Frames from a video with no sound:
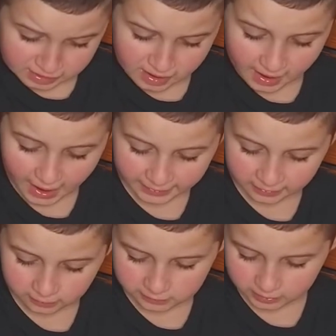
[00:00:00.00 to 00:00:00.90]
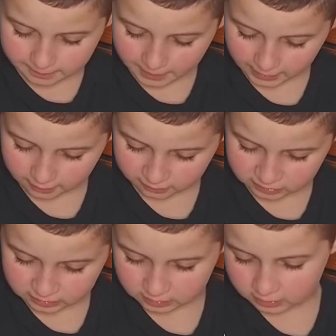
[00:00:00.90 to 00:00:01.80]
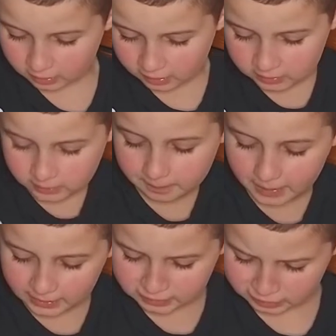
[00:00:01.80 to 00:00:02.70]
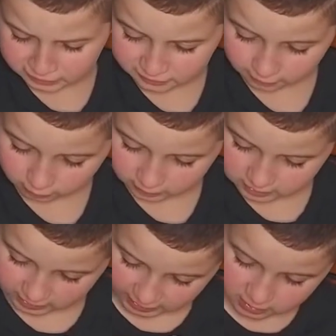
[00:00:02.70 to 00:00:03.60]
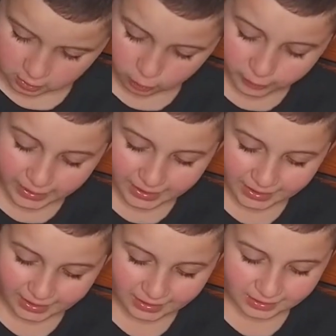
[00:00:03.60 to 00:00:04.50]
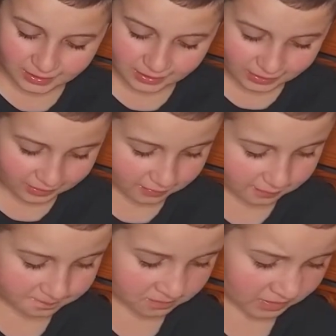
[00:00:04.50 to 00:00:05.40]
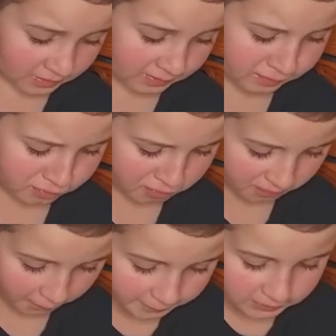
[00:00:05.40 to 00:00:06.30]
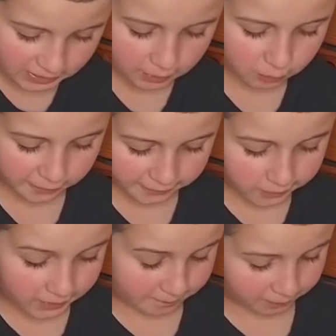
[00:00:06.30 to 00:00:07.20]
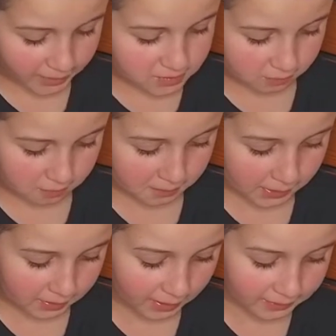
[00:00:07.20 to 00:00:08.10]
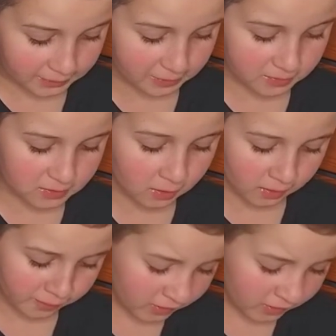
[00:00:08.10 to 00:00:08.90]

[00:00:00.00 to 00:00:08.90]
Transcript: hanging on to the back in the roller skates. Whee! Mom and Dad were very impressed with my hand-knitted scarf.